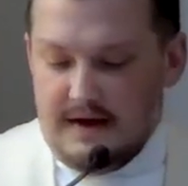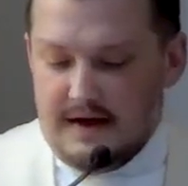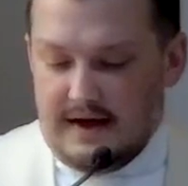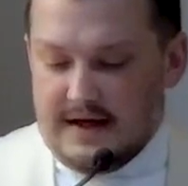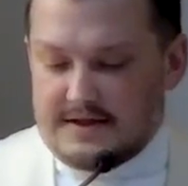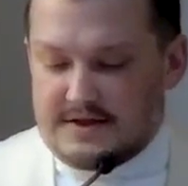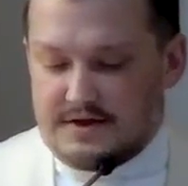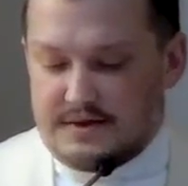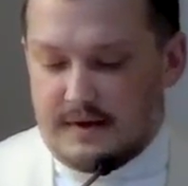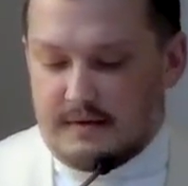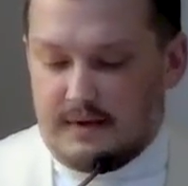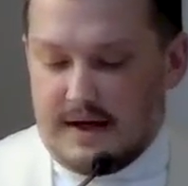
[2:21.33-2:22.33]
an answer
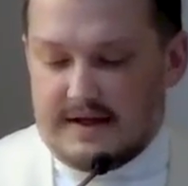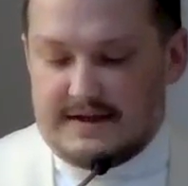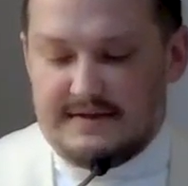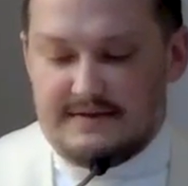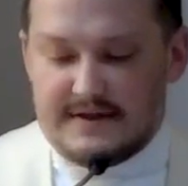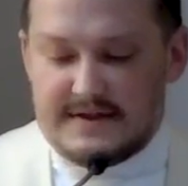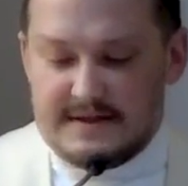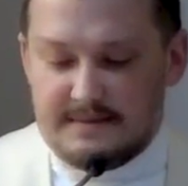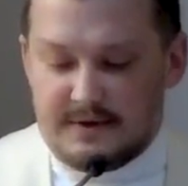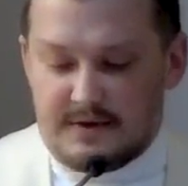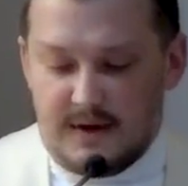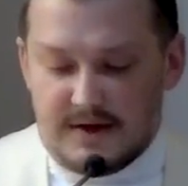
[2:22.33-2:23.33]
to a relatively
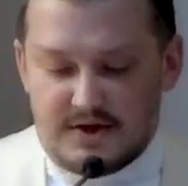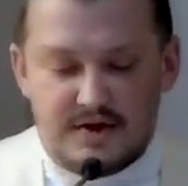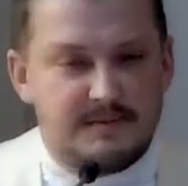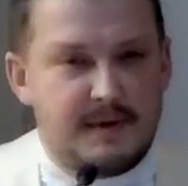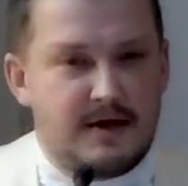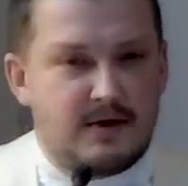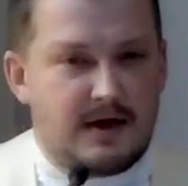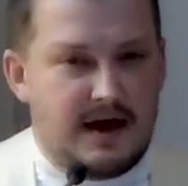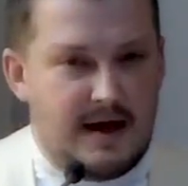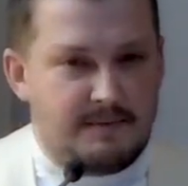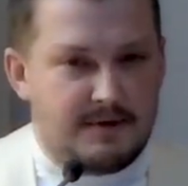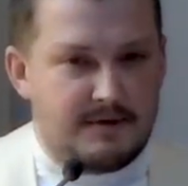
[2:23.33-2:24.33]
simple question about
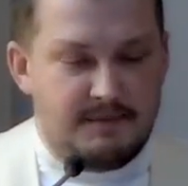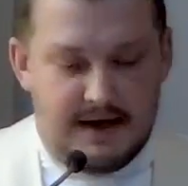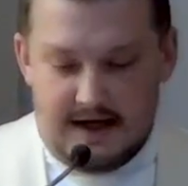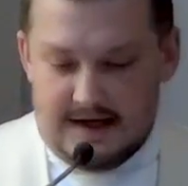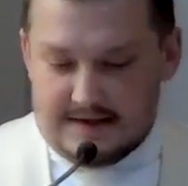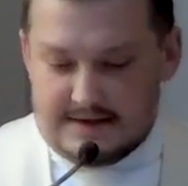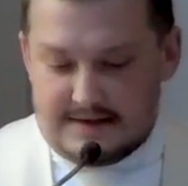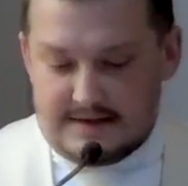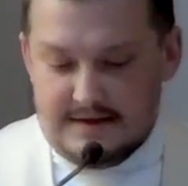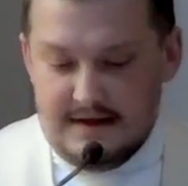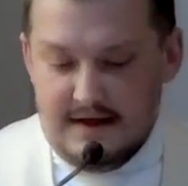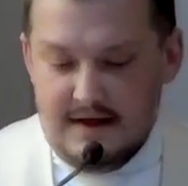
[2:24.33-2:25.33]
copper pots.